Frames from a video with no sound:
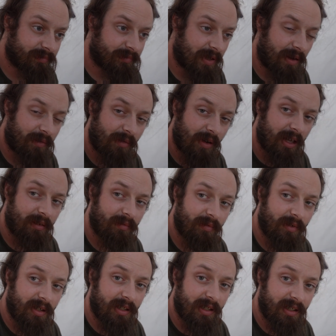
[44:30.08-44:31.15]
That rain
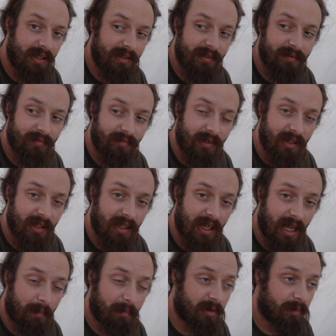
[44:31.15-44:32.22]
really
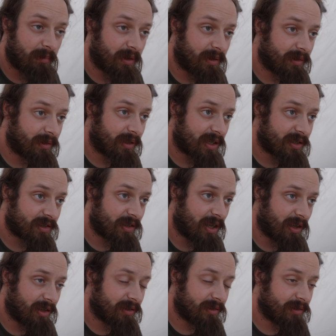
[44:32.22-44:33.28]
hammered me last night.